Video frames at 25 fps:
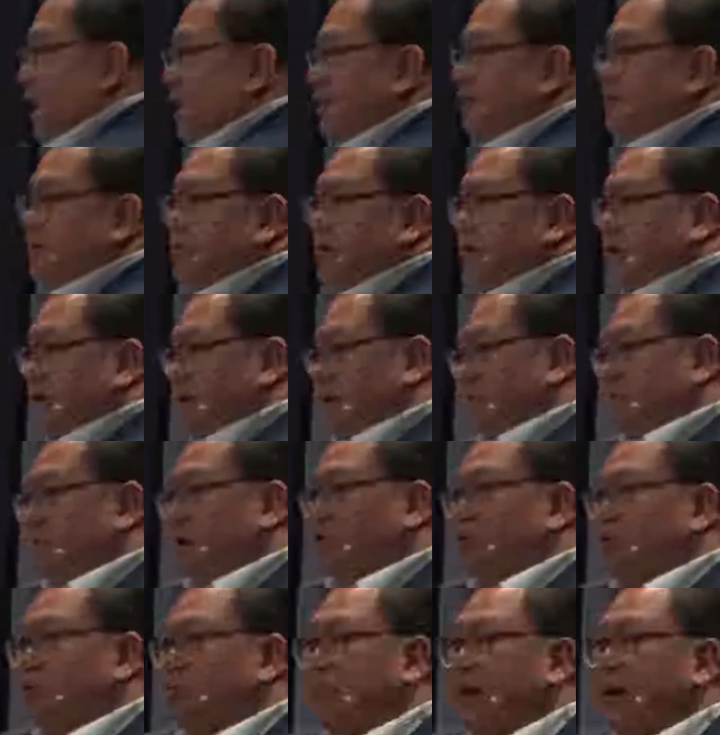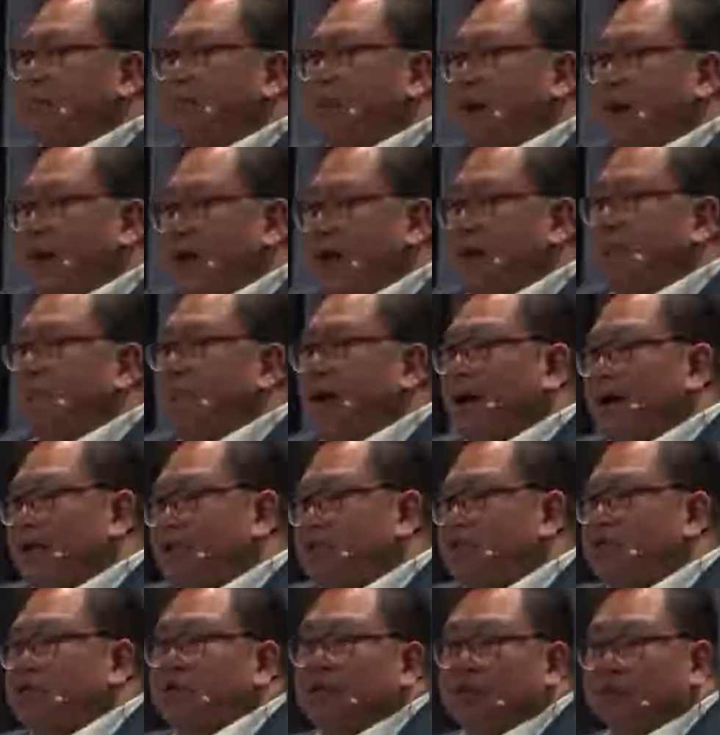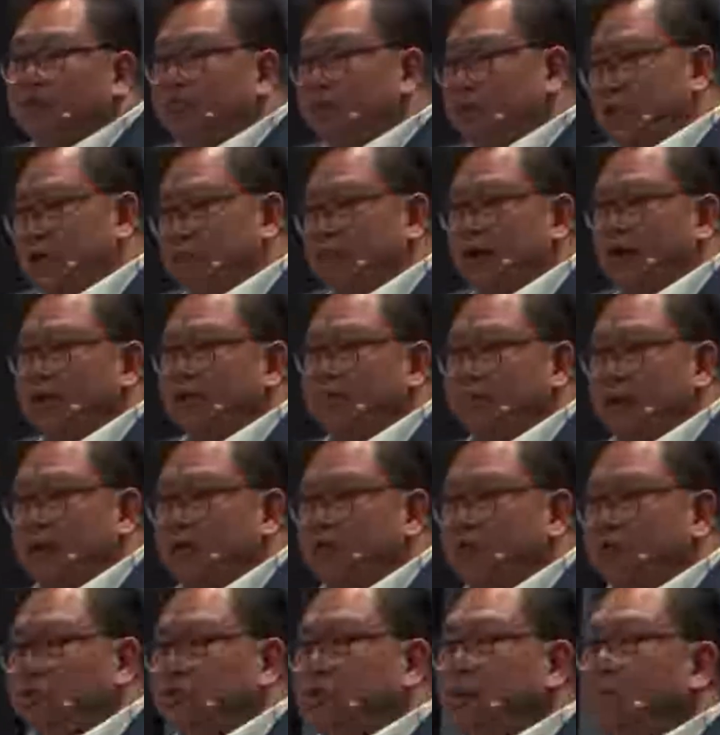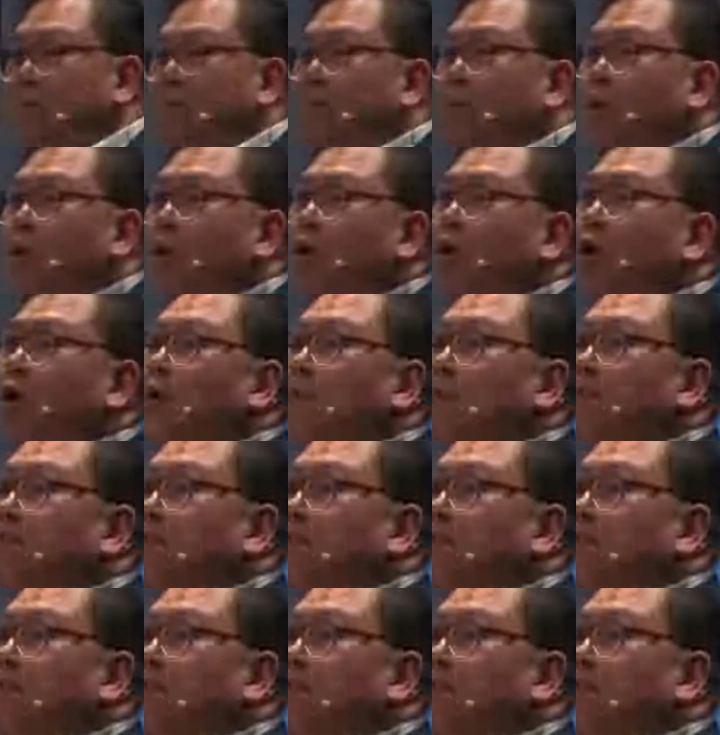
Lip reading: N multiplied by N minus 3 divided by 2. The more